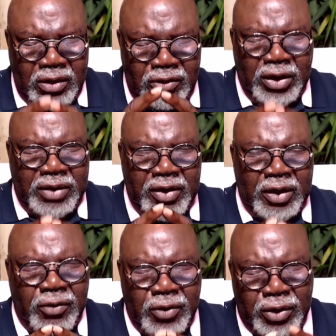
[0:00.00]
grieving
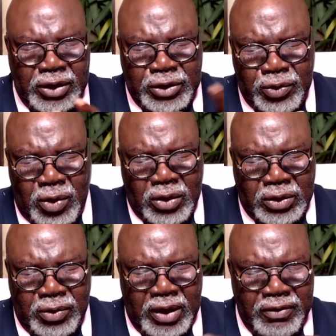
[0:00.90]
over what you walked
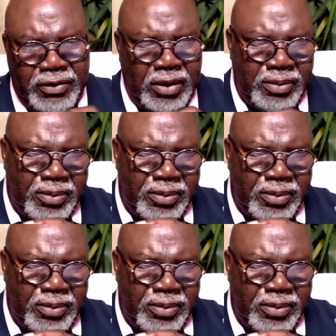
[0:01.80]
away from.